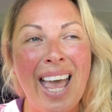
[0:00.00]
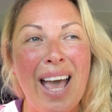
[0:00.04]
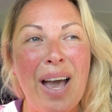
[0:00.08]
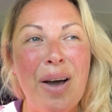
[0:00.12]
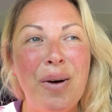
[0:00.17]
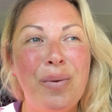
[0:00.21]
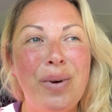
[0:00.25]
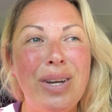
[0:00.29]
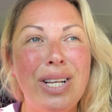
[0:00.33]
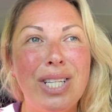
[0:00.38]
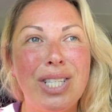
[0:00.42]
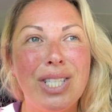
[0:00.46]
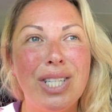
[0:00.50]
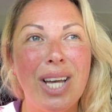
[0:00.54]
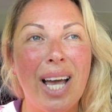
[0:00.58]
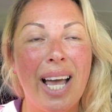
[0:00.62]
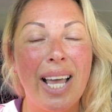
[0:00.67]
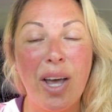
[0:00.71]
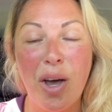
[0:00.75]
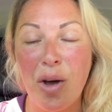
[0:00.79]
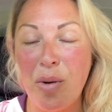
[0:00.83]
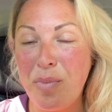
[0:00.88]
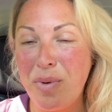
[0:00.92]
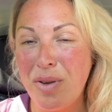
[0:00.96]
which I
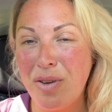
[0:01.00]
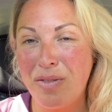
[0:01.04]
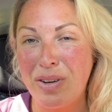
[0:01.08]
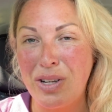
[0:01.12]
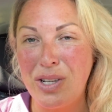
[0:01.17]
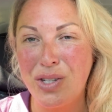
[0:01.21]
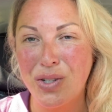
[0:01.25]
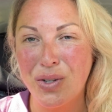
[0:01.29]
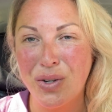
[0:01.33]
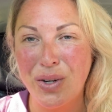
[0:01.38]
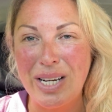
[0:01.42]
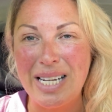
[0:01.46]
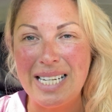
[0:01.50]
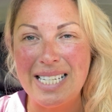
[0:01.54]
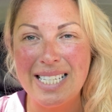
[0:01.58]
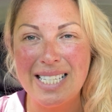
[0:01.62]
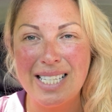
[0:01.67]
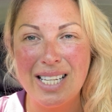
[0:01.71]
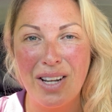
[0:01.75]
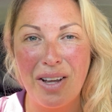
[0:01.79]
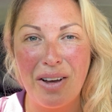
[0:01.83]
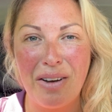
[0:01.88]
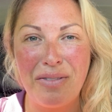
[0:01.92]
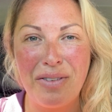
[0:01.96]
hope you've enjoyed. There's
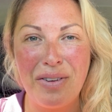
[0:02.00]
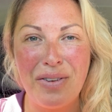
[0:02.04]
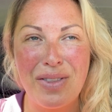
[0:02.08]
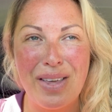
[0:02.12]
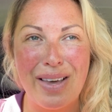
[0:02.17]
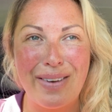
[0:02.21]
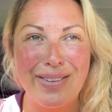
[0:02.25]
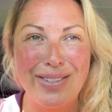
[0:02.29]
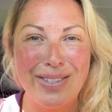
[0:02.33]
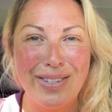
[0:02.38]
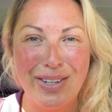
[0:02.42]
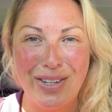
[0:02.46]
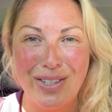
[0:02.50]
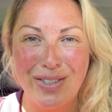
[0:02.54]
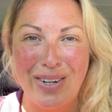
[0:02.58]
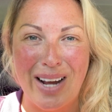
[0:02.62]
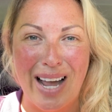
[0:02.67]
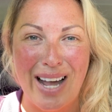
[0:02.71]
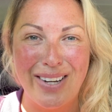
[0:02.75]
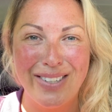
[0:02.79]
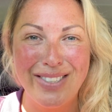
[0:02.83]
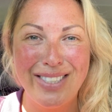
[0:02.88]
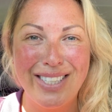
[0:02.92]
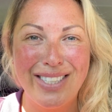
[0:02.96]
a lot of you that have stuck
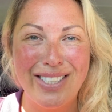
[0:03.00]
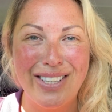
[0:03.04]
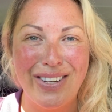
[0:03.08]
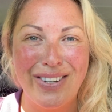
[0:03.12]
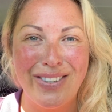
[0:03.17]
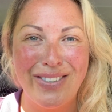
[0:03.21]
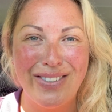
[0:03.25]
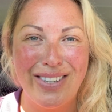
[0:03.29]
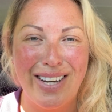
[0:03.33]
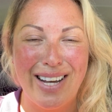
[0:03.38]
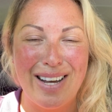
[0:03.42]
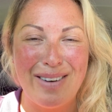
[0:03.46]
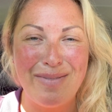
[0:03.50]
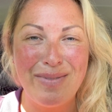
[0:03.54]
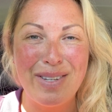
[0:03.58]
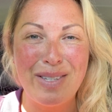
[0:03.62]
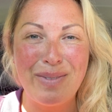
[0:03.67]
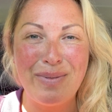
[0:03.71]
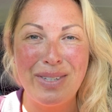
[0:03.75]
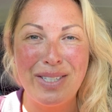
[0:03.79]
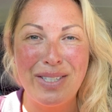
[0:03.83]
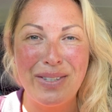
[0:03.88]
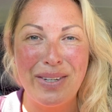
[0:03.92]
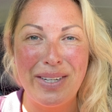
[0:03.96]
around, so I
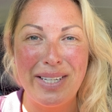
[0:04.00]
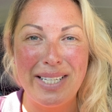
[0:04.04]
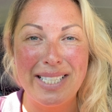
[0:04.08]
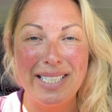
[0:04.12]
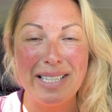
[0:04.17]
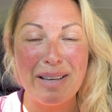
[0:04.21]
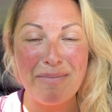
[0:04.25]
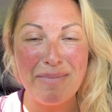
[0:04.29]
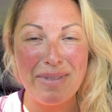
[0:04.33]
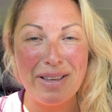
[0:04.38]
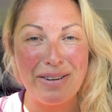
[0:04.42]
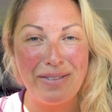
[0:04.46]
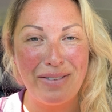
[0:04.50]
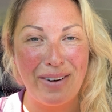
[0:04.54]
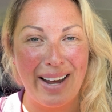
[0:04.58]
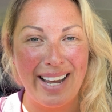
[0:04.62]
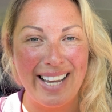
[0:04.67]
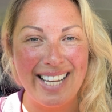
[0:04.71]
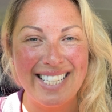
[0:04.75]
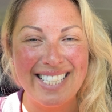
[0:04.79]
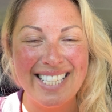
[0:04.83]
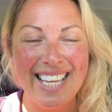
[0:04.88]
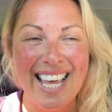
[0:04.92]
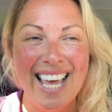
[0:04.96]
must be doing something
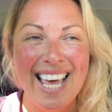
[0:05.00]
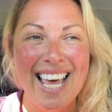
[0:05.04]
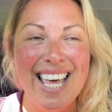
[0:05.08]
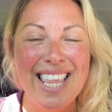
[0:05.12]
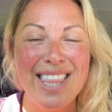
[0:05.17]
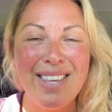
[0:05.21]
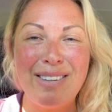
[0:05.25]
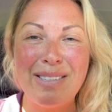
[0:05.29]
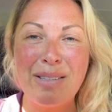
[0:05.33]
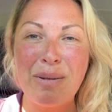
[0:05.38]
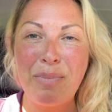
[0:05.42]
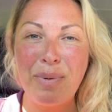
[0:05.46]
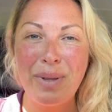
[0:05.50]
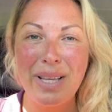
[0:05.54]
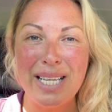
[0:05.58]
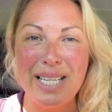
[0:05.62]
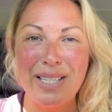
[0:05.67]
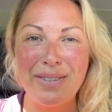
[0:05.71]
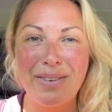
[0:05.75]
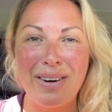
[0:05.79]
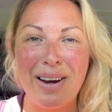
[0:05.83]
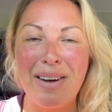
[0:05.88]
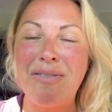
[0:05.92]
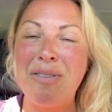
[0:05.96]
right. There's a
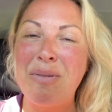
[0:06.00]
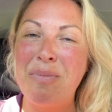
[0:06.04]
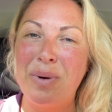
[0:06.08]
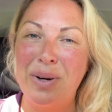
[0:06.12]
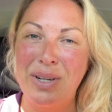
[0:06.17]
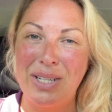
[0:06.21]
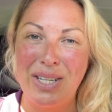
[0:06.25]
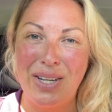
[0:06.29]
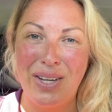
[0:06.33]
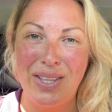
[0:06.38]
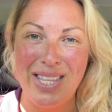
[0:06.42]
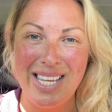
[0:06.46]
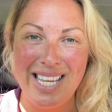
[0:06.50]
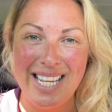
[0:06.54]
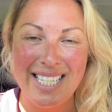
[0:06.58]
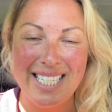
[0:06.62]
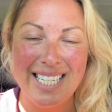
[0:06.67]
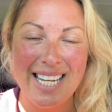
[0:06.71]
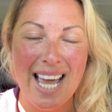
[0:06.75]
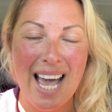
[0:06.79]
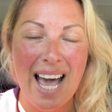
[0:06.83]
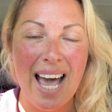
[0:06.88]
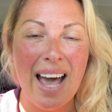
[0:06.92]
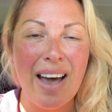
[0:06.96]
place for everybody on the
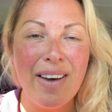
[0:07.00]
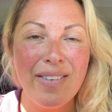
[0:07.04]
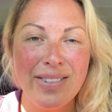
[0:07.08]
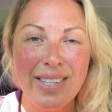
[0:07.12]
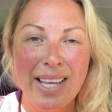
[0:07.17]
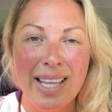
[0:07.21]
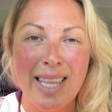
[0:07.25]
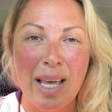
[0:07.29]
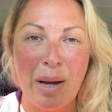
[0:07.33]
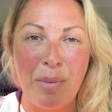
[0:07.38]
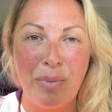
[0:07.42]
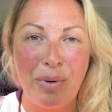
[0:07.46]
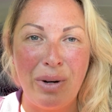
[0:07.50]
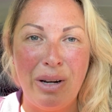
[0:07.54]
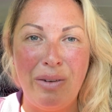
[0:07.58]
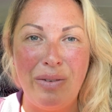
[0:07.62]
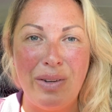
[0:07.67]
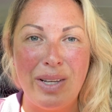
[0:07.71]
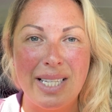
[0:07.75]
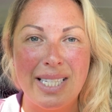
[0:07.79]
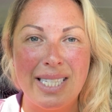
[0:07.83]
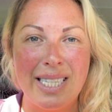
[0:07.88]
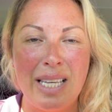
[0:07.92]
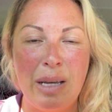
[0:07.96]
internet. I have said that
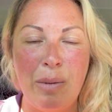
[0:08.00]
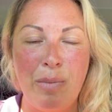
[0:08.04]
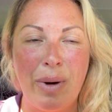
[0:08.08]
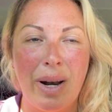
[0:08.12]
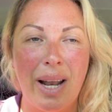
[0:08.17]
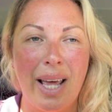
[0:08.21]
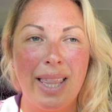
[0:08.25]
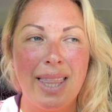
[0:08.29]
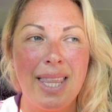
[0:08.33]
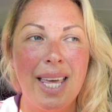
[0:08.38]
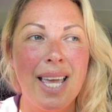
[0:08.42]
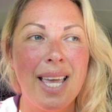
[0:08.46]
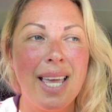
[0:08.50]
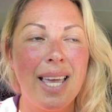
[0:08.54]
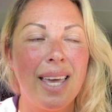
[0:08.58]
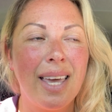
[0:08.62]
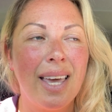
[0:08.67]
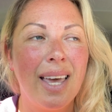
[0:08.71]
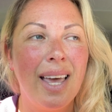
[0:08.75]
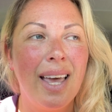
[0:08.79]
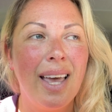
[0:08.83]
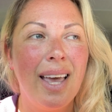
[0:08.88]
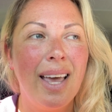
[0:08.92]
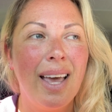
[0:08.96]
previously, but I think
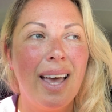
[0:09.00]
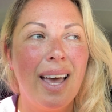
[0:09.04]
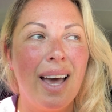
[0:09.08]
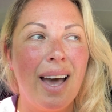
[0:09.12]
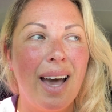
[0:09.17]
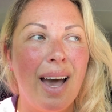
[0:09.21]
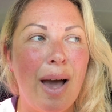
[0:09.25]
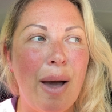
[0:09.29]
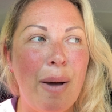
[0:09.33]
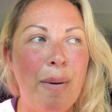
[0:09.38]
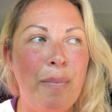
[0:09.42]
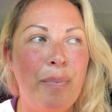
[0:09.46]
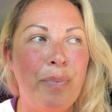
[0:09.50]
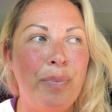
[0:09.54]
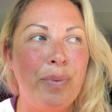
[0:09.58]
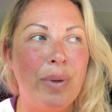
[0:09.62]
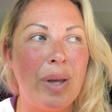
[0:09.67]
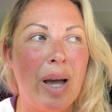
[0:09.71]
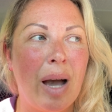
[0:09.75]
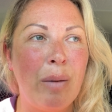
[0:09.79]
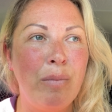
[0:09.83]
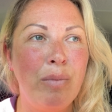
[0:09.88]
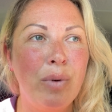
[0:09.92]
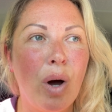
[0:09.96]
I'm
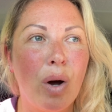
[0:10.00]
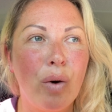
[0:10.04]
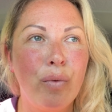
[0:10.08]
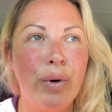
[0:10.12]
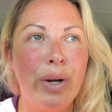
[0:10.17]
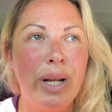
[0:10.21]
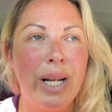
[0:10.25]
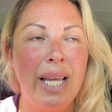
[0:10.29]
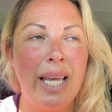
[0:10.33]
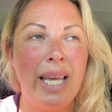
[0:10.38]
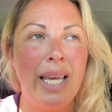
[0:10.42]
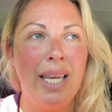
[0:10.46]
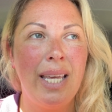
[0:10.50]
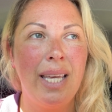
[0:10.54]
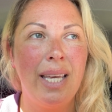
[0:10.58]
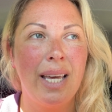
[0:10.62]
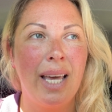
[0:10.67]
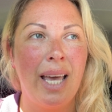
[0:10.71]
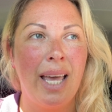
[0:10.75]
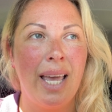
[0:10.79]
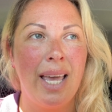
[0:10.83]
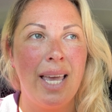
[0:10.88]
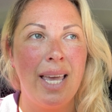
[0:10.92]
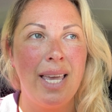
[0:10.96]
not really
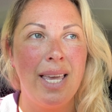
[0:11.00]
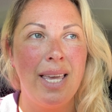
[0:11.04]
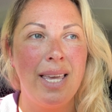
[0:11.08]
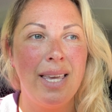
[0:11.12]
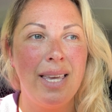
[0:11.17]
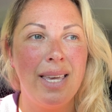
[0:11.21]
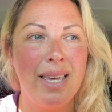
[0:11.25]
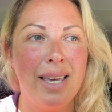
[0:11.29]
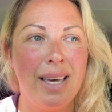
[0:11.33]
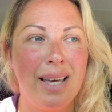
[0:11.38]
I